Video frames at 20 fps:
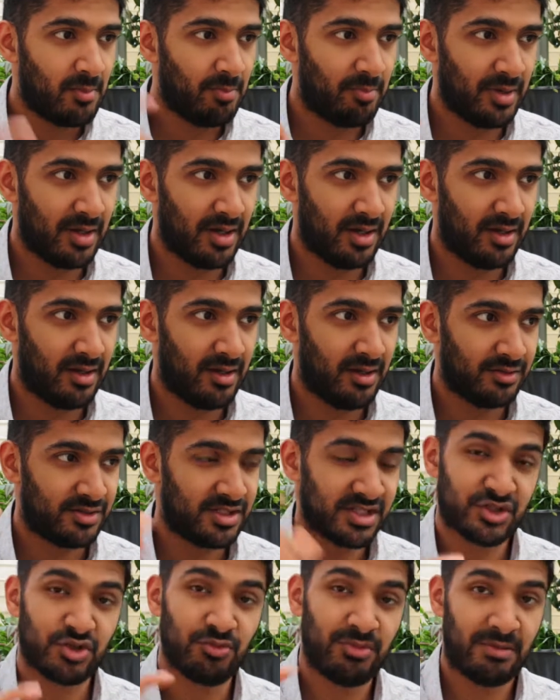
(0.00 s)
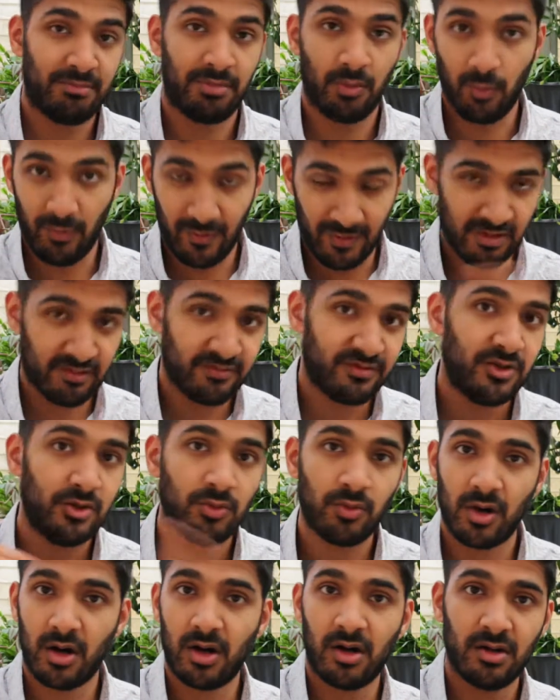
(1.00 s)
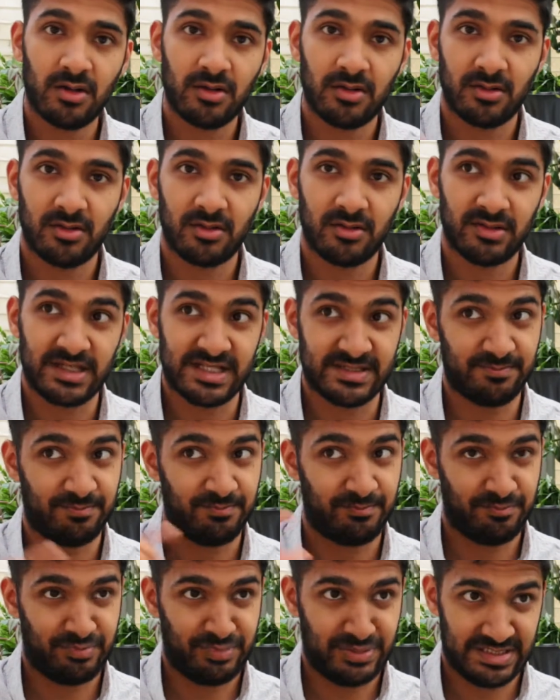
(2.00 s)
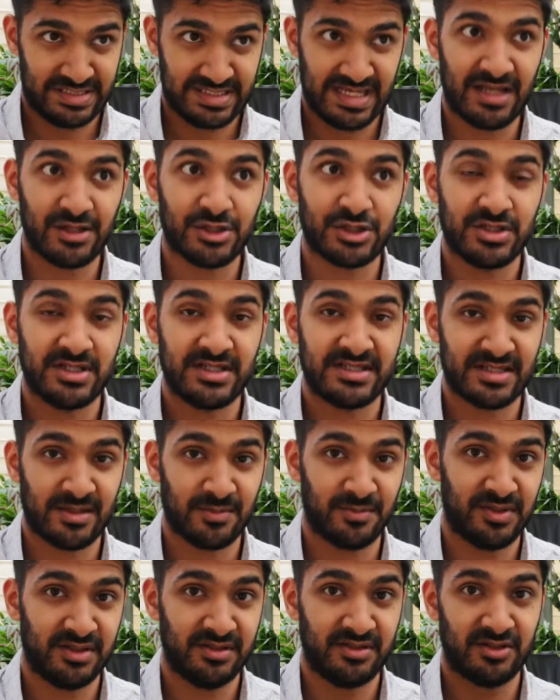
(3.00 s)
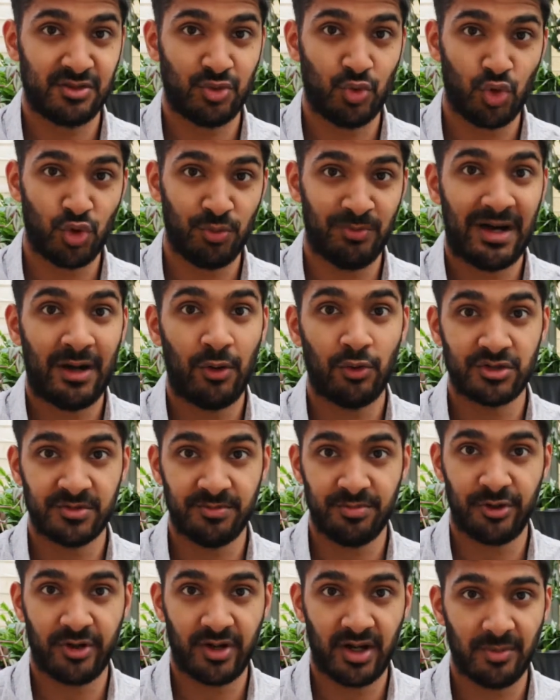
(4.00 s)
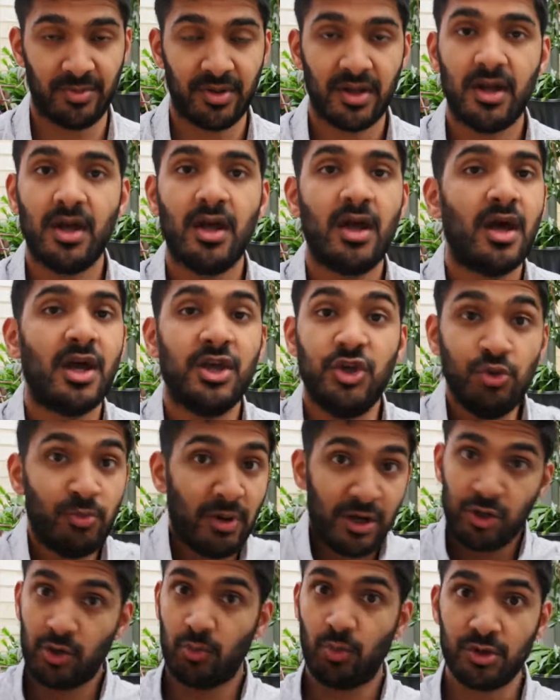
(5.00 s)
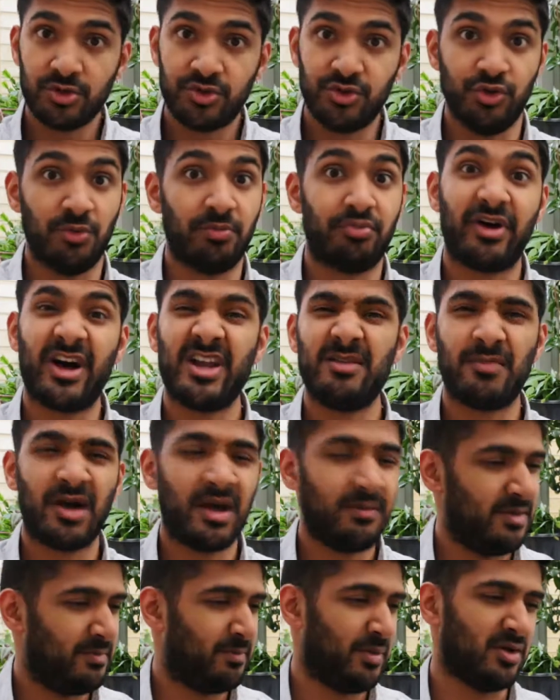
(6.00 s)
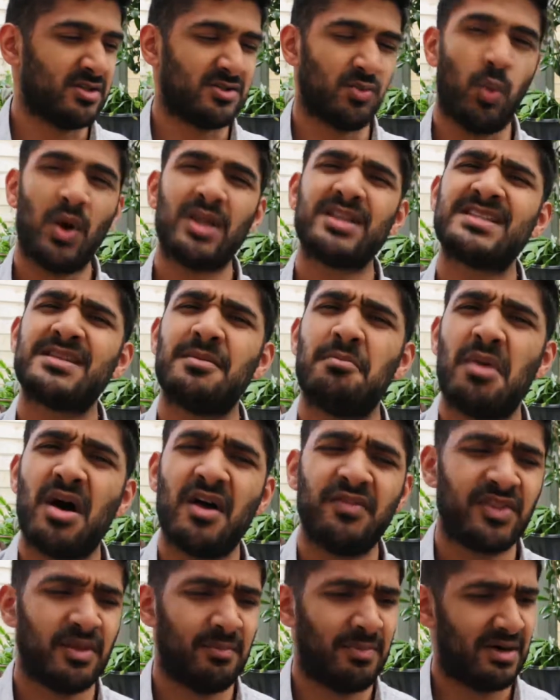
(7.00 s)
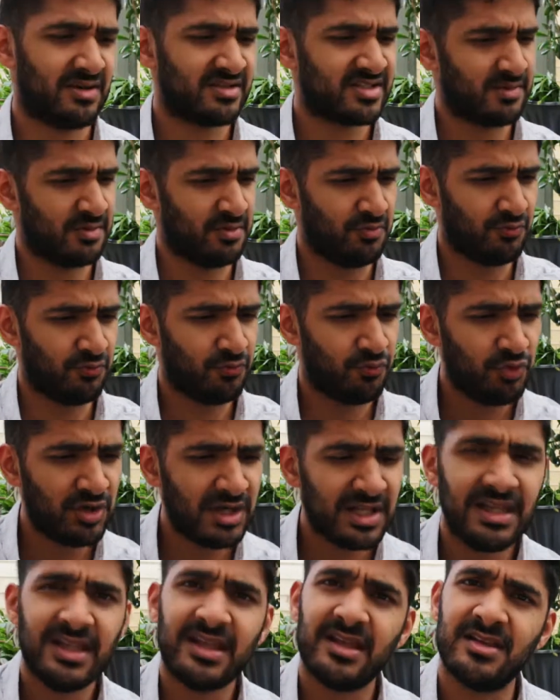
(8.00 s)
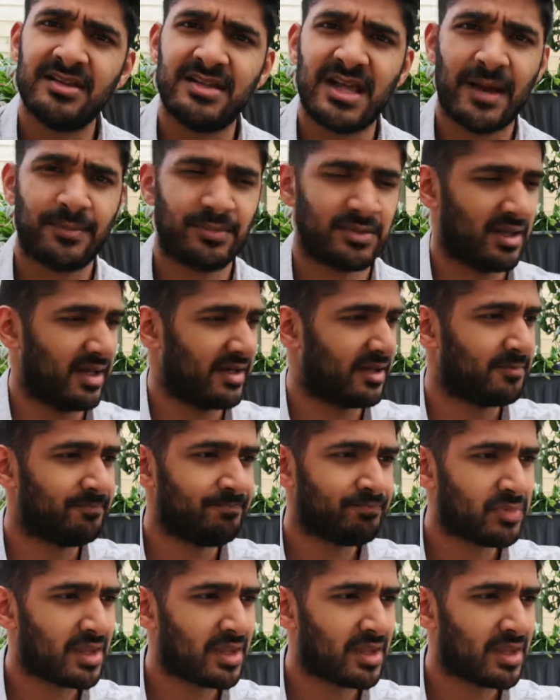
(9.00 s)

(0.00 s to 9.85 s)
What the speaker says: But just remember, wherever you are, there's potentially something to talk about or to put up. You might not want to, your brand might be post once a month about something really in depth like